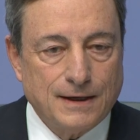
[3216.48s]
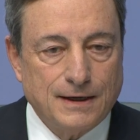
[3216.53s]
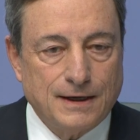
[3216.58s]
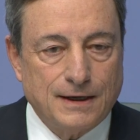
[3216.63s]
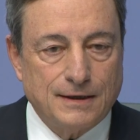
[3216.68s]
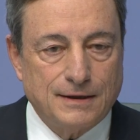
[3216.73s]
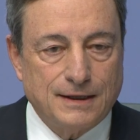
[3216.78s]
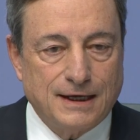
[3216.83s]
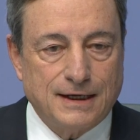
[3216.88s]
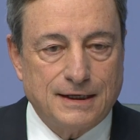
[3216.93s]

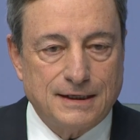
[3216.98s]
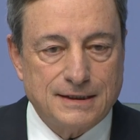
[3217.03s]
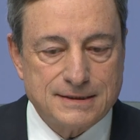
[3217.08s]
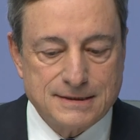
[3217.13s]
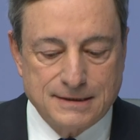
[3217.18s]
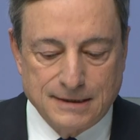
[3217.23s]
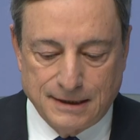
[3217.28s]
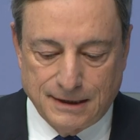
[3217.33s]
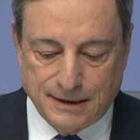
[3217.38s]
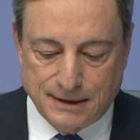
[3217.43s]
That
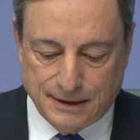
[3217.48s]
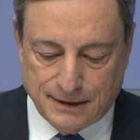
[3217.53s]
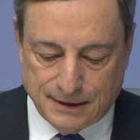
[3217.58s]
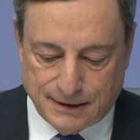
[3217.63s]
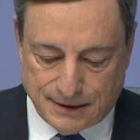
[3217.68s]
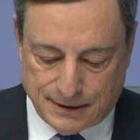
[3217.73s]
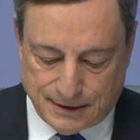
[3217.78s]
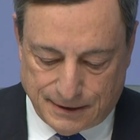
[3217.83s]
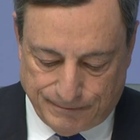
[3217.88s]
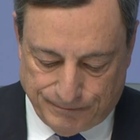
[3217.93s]
is
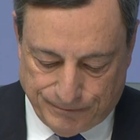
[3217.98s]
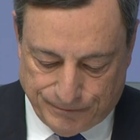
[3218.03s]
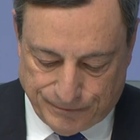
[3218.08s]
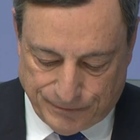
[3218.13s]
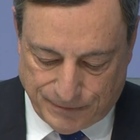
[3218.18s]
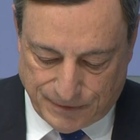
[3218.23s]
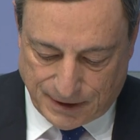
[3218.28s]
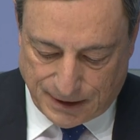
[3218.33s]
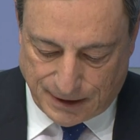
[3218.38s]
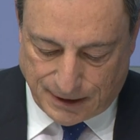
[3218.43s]
the
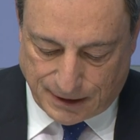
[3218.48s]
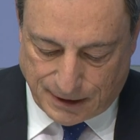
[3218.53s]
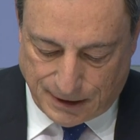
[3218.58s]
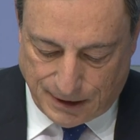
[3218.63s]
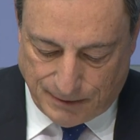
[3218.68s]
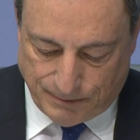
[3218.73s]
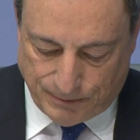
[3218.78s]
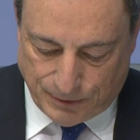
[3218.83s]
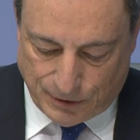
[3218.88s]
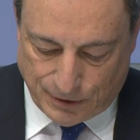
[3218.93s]

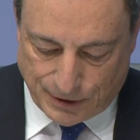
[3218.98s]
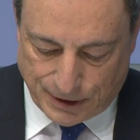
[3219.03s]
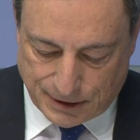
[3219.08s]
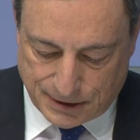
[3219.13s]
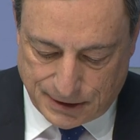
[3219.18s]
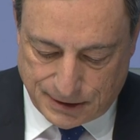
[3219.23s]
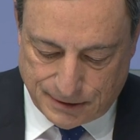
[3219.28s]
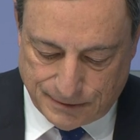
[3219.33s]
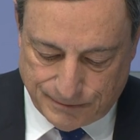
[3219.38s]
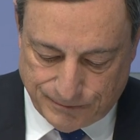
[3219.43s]
key
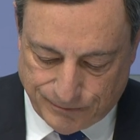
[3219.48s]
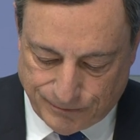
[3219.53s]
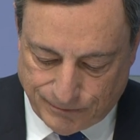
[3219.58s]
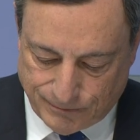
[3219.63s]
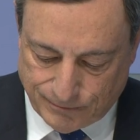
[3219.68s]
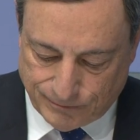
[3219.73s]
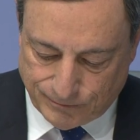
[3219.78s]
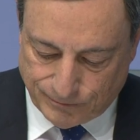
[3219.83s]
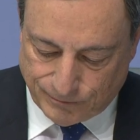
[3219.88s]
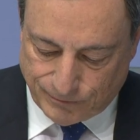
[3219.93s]
point.
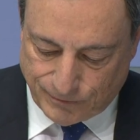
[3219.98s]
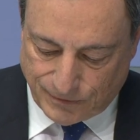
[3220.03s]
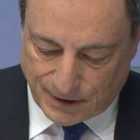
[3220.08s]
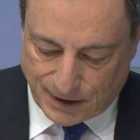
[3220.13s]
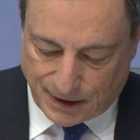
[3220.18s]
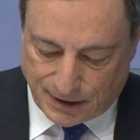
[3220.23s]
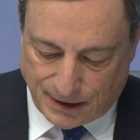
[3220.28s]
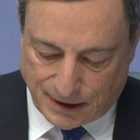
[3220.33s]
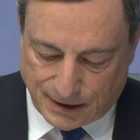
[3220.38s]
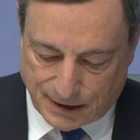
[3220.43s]

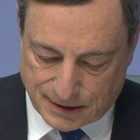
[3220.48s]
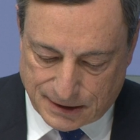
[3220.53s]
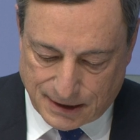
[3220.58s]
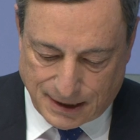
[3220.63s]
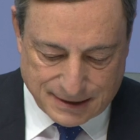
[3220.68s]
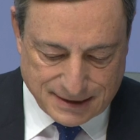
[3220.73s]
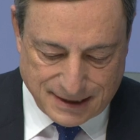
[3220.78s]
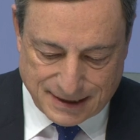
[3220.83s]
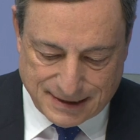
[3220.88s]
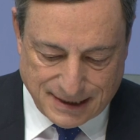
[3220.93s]
I think, it's,
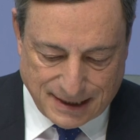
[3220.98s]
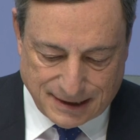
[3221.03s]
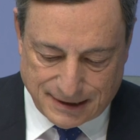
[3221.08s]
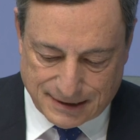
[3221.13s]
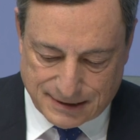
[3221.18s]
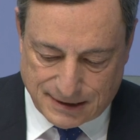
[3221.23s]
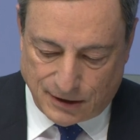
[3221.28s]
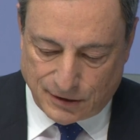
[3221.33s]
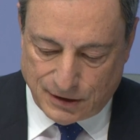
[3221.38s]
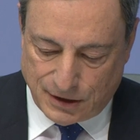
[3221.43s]
as I said,
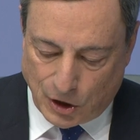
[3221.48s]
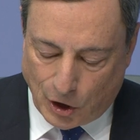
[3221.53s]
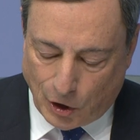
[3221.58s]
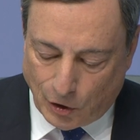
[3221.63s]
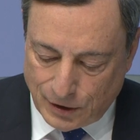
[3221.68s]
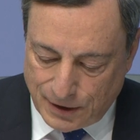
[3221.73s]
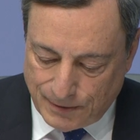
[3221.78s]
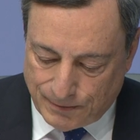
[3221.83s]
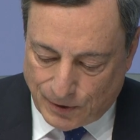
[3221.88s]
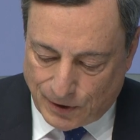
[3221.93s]
it's not the
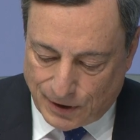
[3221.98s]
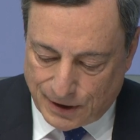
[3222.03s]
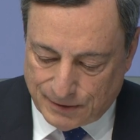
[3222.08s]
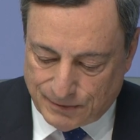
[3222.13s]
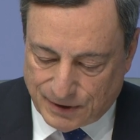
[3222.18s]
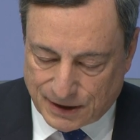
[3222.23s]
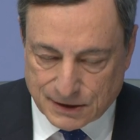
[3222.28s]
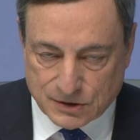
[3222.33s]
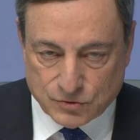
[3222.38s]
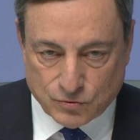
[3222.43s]
only
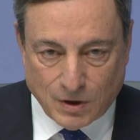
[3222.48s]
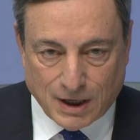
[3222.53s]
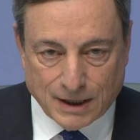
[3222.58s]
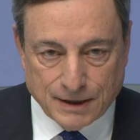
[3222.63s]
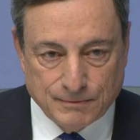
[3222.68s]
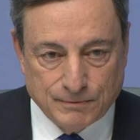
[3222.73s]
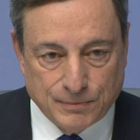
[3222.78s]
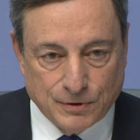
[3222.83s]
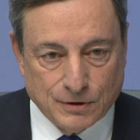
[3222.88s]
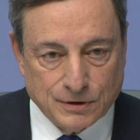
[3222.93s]
point, but it's one
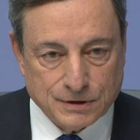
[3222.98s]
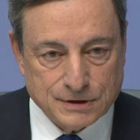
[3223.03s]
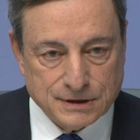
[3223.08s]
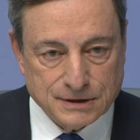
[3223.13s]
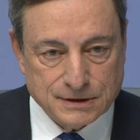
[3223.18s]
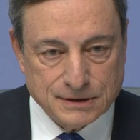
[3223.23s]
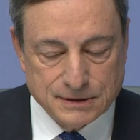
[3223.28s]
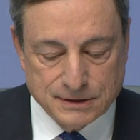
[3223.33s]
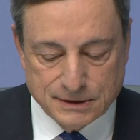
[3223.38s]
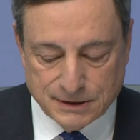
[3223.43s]

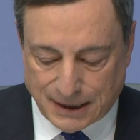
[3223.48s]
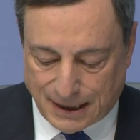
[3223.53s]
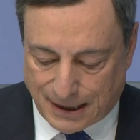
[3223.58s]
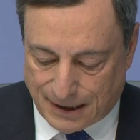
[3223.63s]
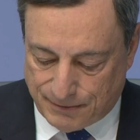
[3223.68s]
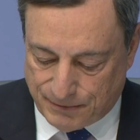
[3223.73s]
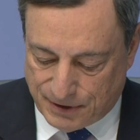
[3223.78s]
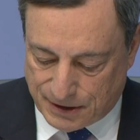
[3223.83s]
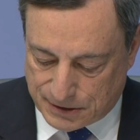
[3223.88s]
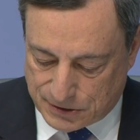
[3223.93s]
important
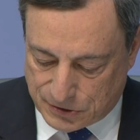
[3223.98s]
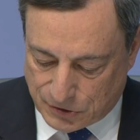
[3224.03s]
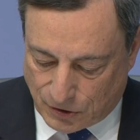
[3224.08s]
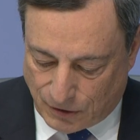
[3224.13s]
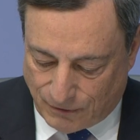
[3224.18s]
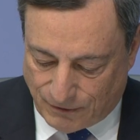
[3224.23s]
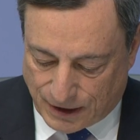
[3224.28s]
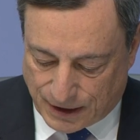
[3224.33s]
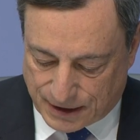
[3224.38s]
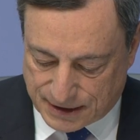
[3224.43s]
element
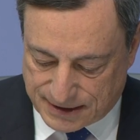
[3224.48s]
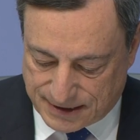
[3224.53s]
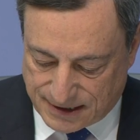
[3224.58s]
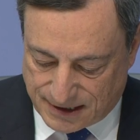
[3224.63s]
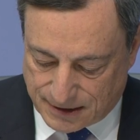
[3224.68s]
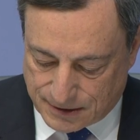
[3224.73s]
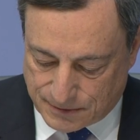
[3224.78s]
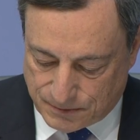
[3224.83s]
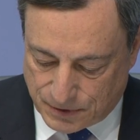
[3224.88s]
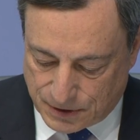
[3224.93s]
of our
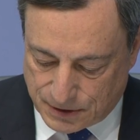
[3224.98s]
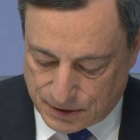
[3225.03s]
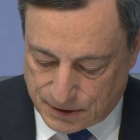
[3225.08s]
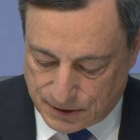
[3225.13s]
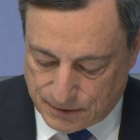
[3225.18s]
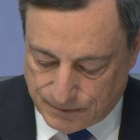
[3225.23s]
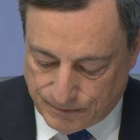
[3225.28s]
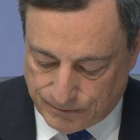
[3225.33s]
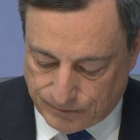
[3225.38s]
assessment.